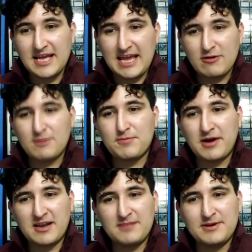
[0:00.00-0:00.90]
it would
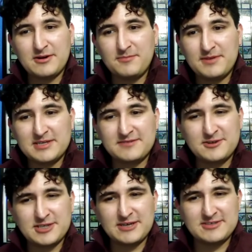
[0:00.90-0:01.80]
probably be her, because of
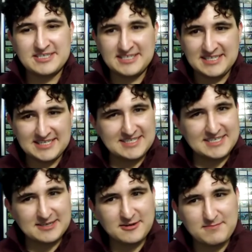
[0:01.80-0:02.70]
just how
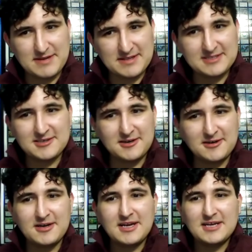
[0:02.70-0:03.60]
sadistic her methods are.